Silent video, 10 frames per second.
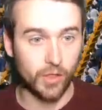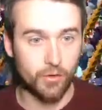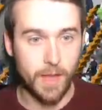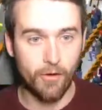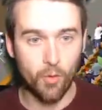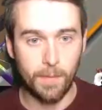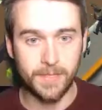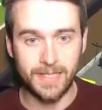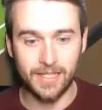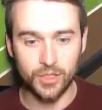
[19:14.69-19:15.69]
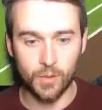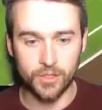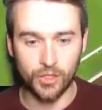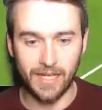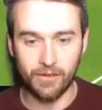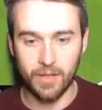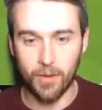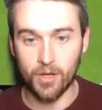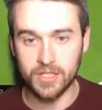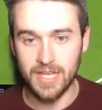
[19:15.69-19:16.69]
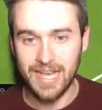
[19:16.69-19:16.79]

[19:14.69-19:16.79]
Romero whips it in. Someone's gone down in the box.